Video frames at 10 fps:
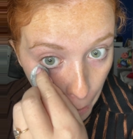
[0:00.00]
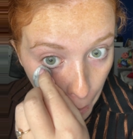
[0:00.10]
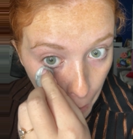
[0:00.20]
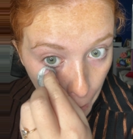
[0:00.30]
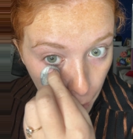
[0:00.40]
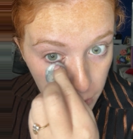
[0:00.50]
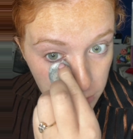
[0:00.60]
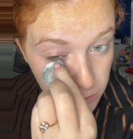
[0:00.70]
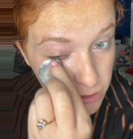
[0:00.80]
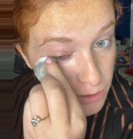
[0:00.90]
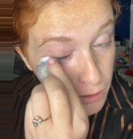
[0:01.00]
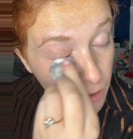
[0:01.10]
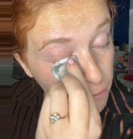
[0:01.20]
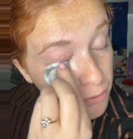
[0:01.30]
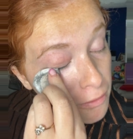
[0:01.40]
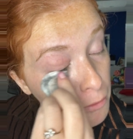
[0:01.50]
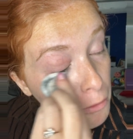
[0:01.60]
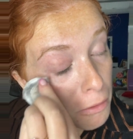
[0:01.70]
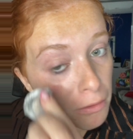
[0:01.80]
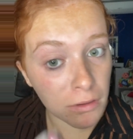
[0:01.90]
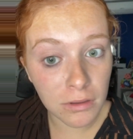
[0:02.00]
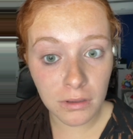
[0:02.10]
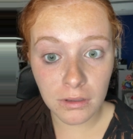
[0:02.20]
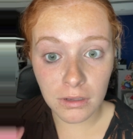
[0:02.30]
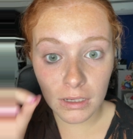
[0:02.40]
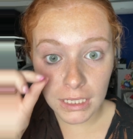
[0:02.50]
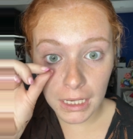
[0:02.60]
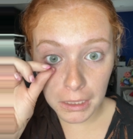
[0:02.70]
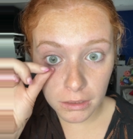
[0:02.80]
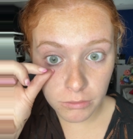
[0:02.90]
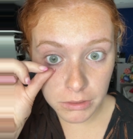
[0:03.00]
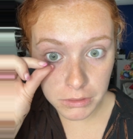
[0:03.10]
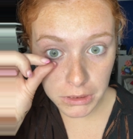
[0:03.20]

Is this good enough? Can I get away with this?